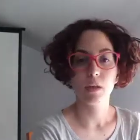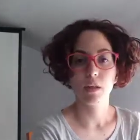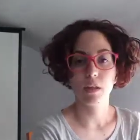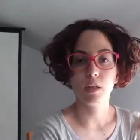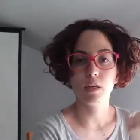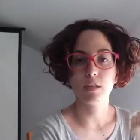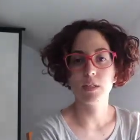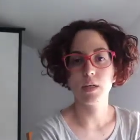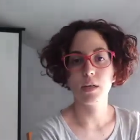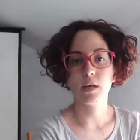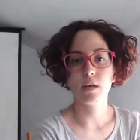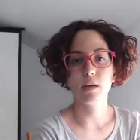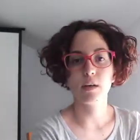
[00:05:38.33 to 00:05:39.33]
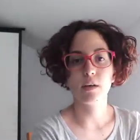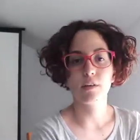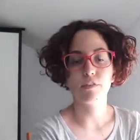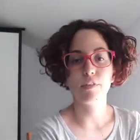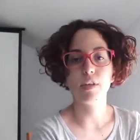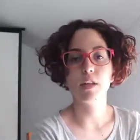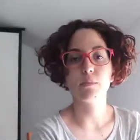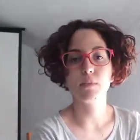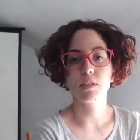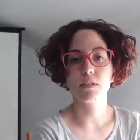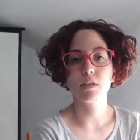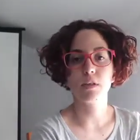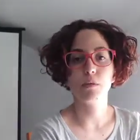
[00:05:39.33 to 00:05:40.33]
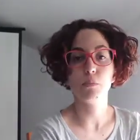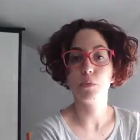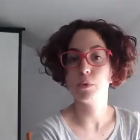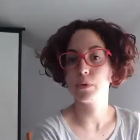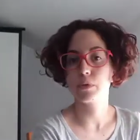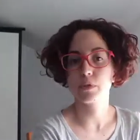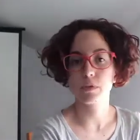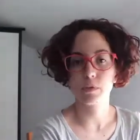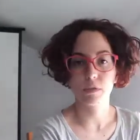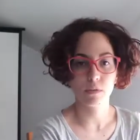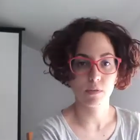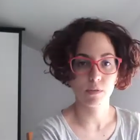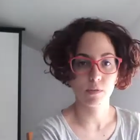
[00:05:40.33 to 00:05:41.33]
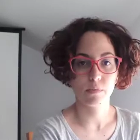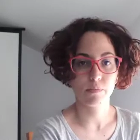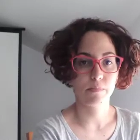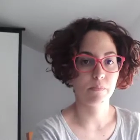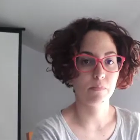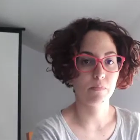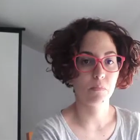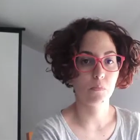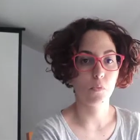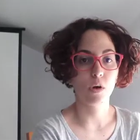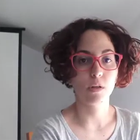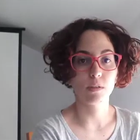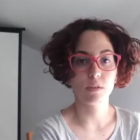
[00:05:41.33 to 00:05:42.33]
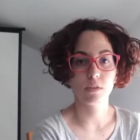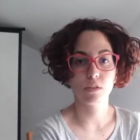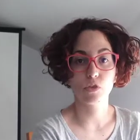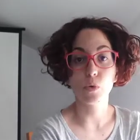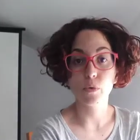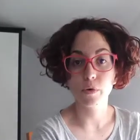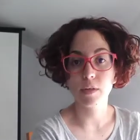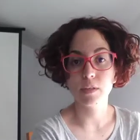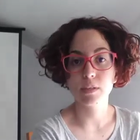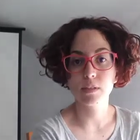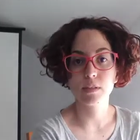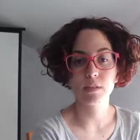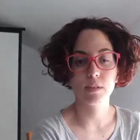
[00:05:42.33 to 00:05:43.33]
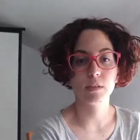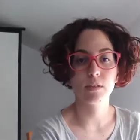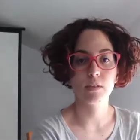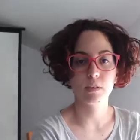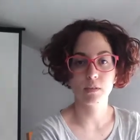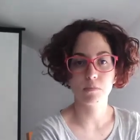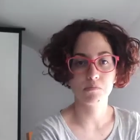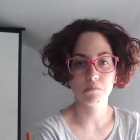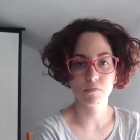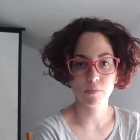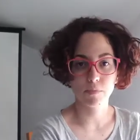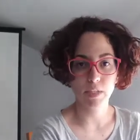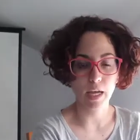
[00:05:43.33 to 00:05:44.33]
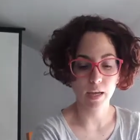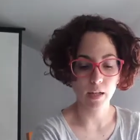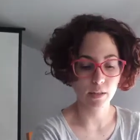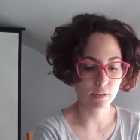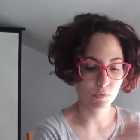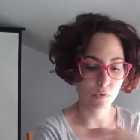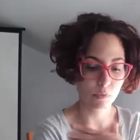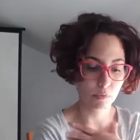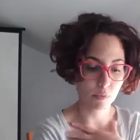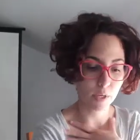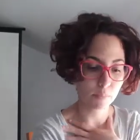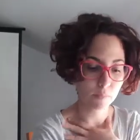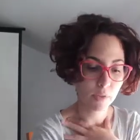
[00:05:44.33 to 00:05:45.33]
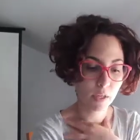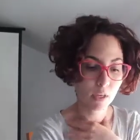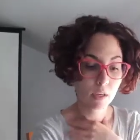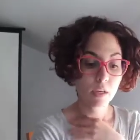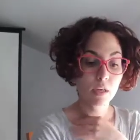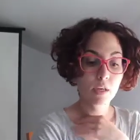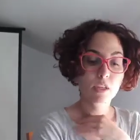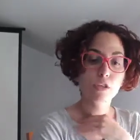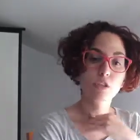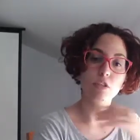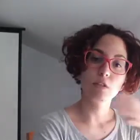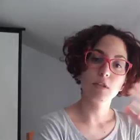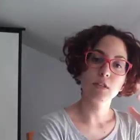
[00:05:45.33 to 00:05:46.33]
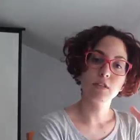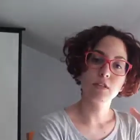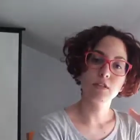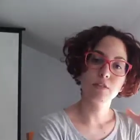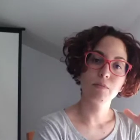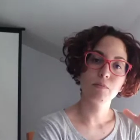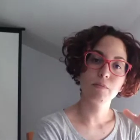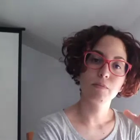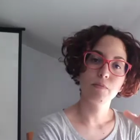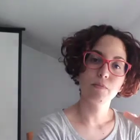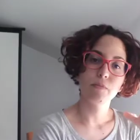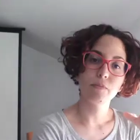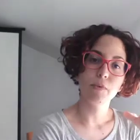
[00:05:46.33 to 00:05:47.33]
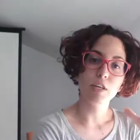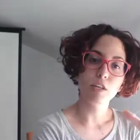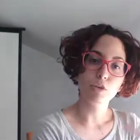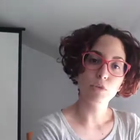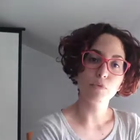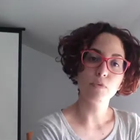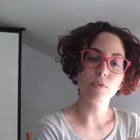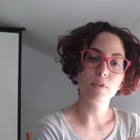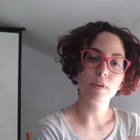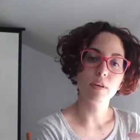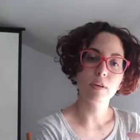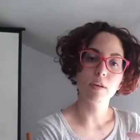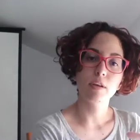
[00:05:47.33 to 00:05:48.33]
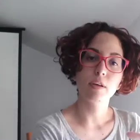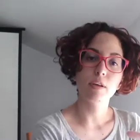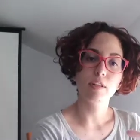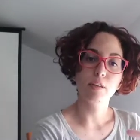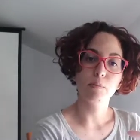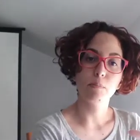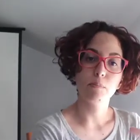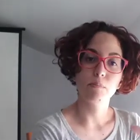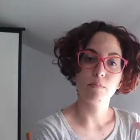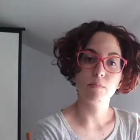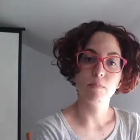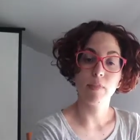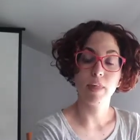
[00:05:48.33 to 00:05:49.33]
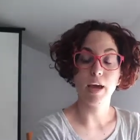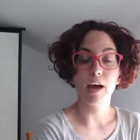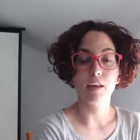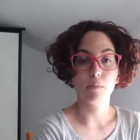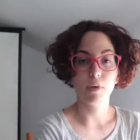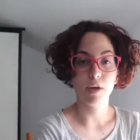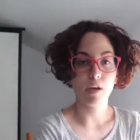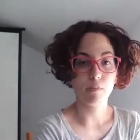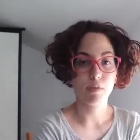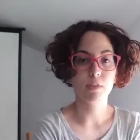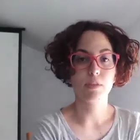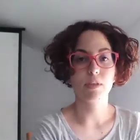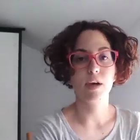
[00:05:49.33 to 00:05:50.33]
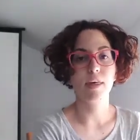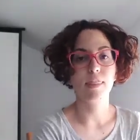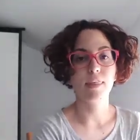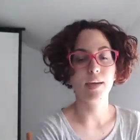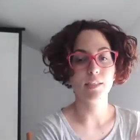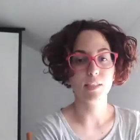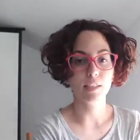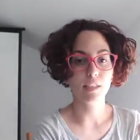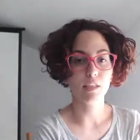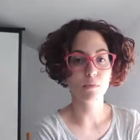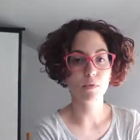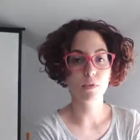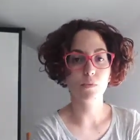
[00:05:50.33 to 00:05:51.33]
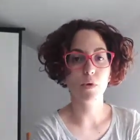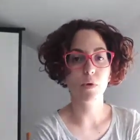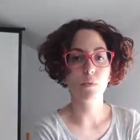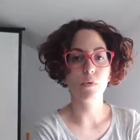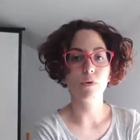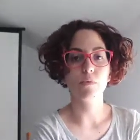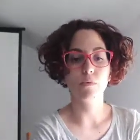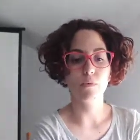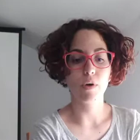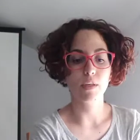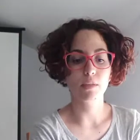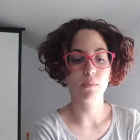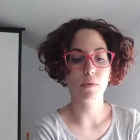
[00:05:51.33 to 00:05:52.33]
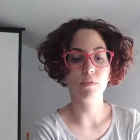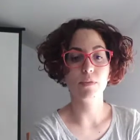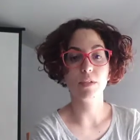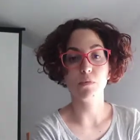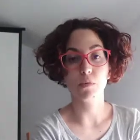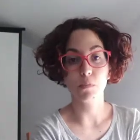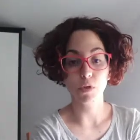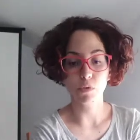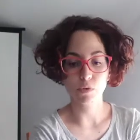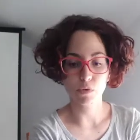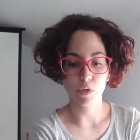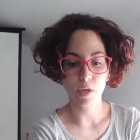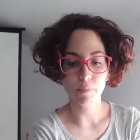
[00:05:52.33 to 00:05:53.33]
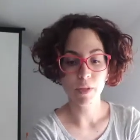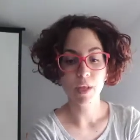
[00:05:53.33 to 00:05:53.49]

theater, films, books, well, stories, tales, whatever, okay? So it's very useful, the adverbs and the adjectives when we write about reviews, okay?